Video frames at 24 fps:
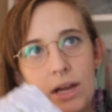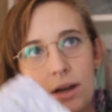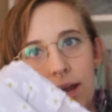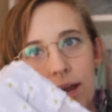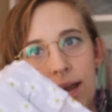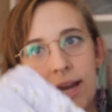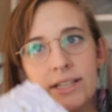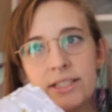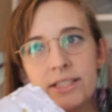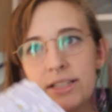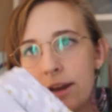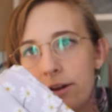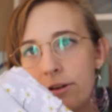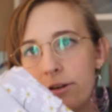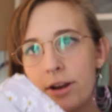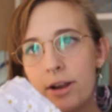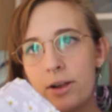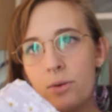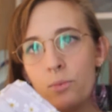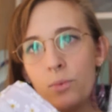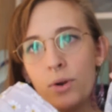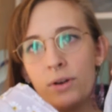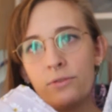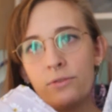exterior
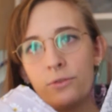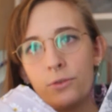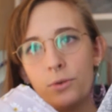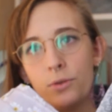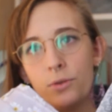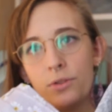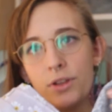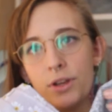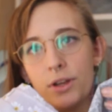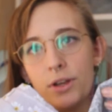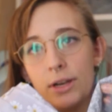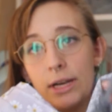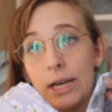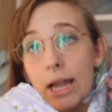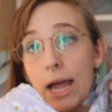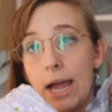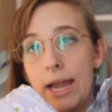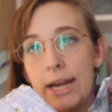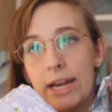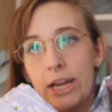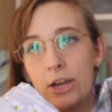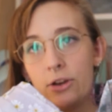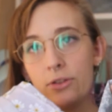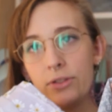and one for the
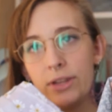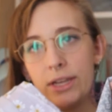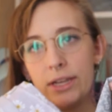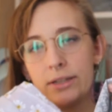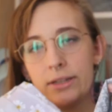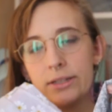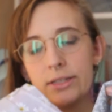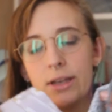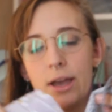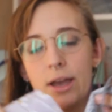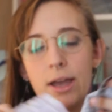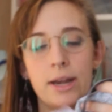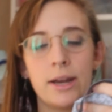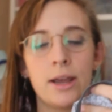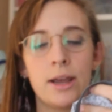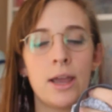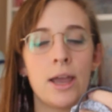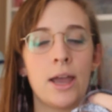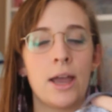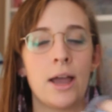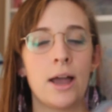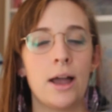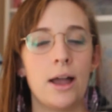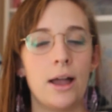lining on the inside,
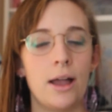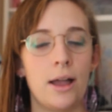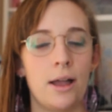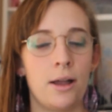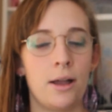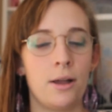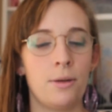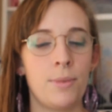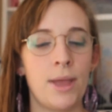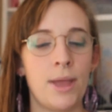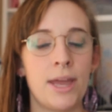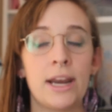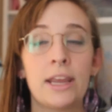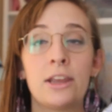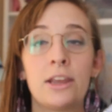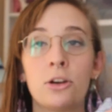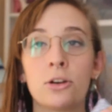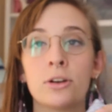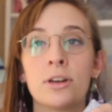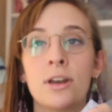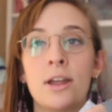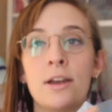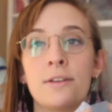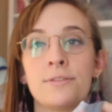and I
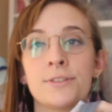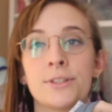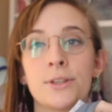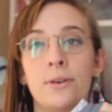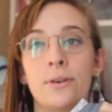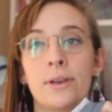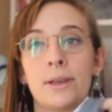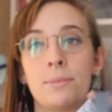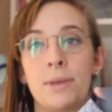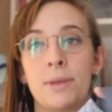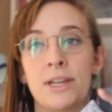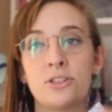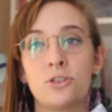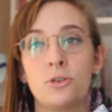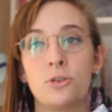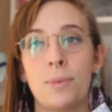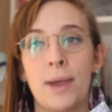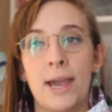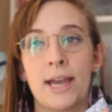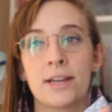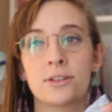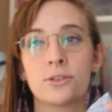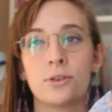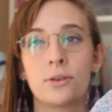got enough so I can make two
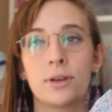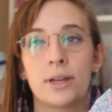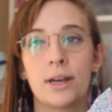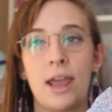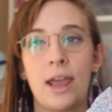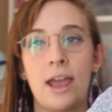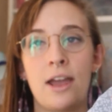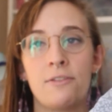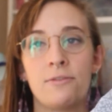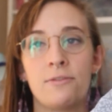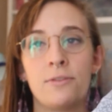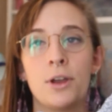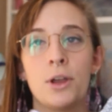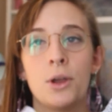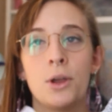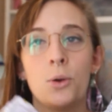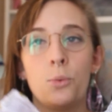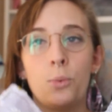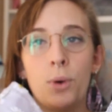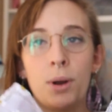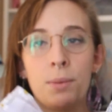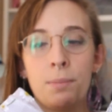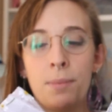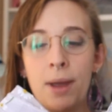bags. So I'm going to have
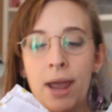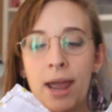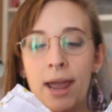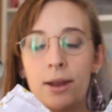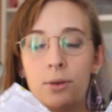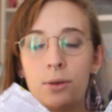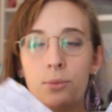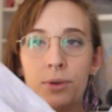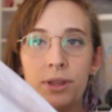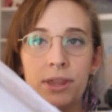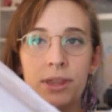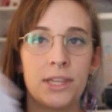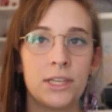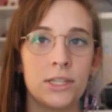one bag with